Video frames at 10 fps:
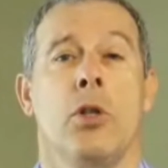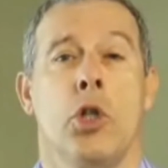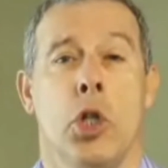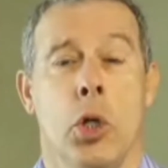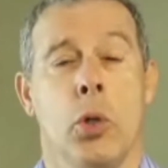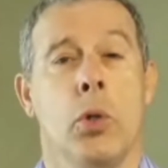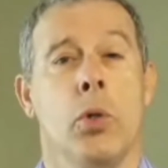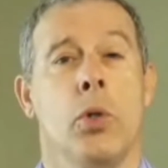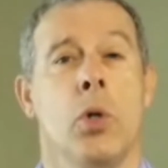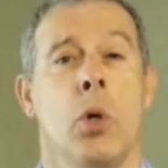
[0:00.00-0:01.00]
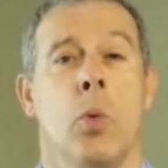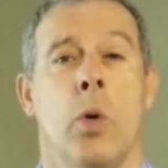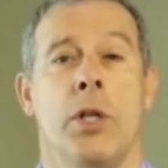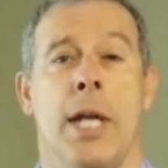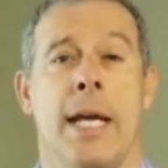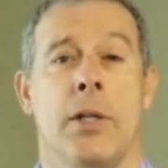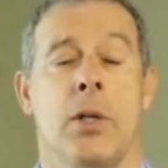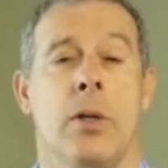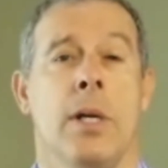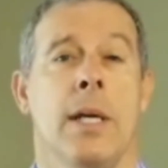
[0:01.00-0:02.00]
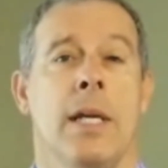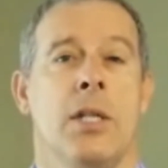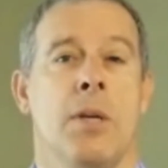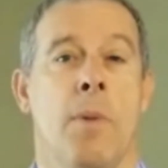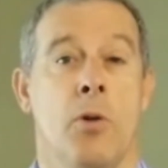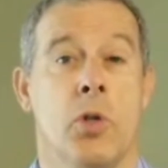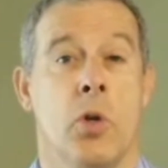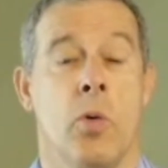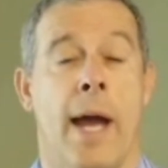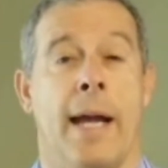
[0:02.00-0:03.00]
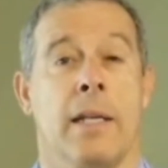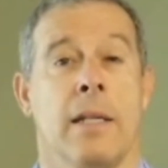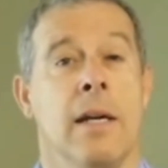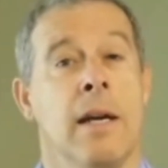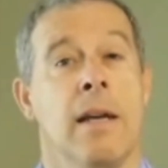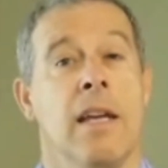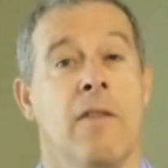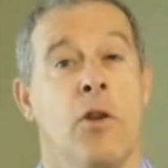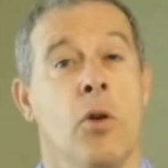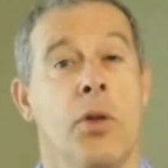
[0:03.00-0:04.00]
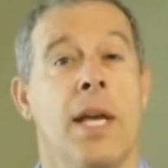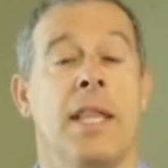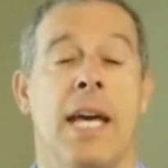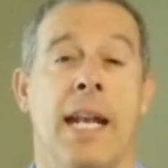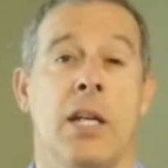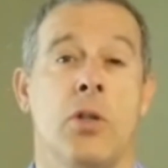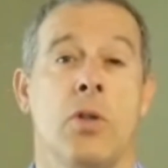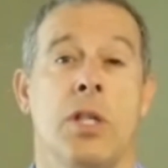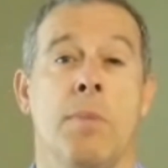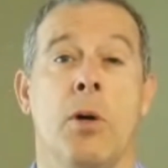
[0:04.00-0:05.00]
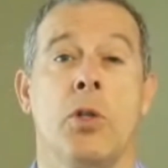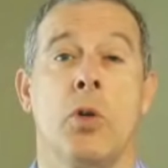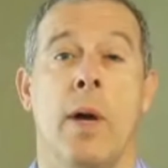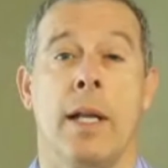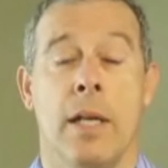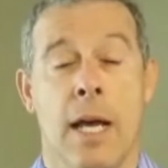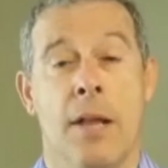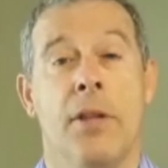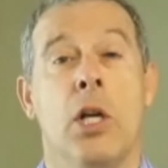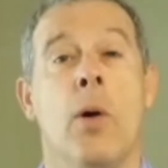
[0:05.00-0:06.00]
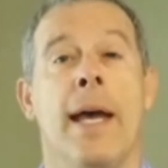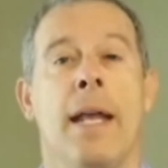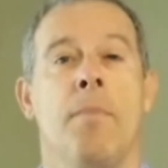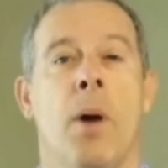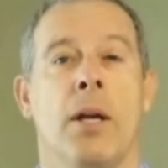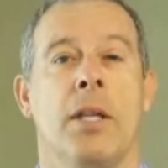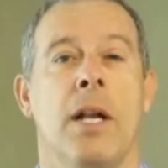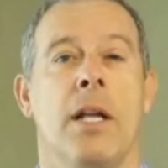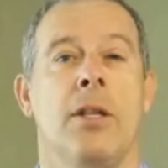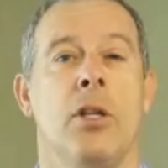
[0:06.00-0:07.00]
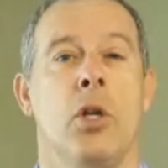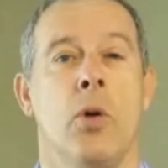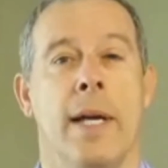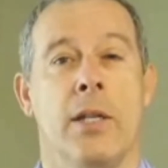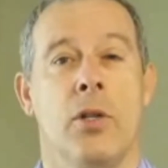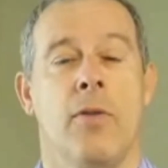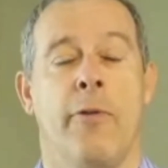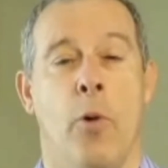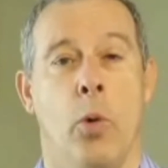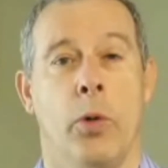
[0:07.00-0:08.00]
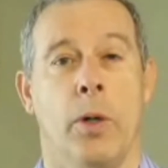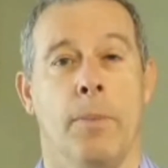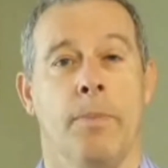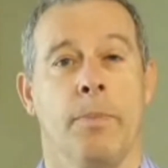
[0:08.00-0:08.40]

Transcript: choose which answer is the most correct. If you think that answer is the most correct, then go ahead and mark that on your answer folder."